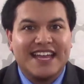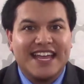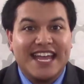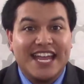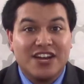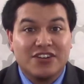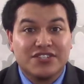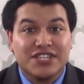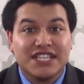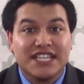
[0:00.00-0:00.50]

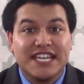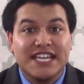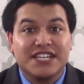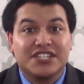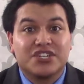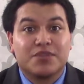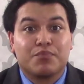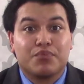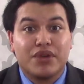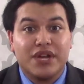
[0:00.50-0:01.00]
Here's a link
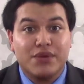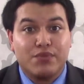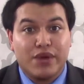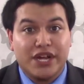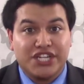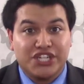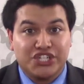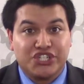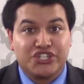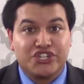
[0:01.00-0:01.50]
to
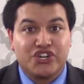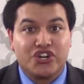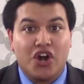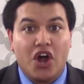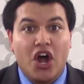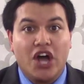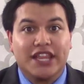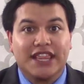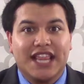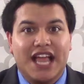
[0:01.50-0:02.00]
pre-register
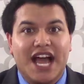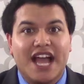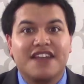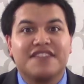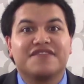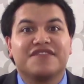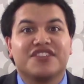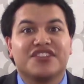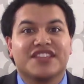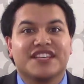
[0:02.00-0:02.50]
online
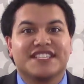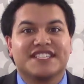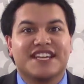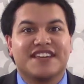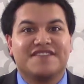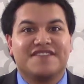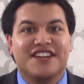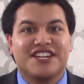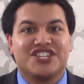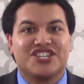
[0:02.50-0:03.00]
for this
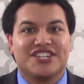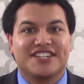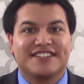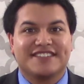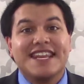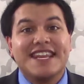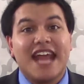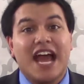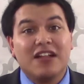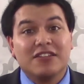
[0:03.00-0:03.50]
convention.
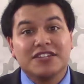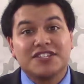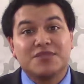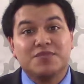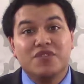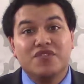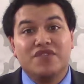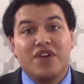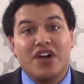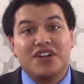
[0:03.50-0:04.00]
Now let's
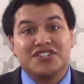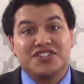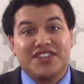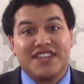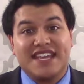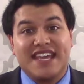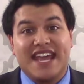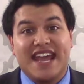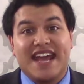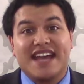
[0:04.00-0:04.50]
move on to
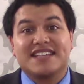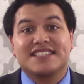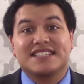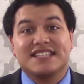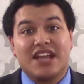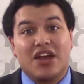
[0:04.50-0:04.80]
the guests.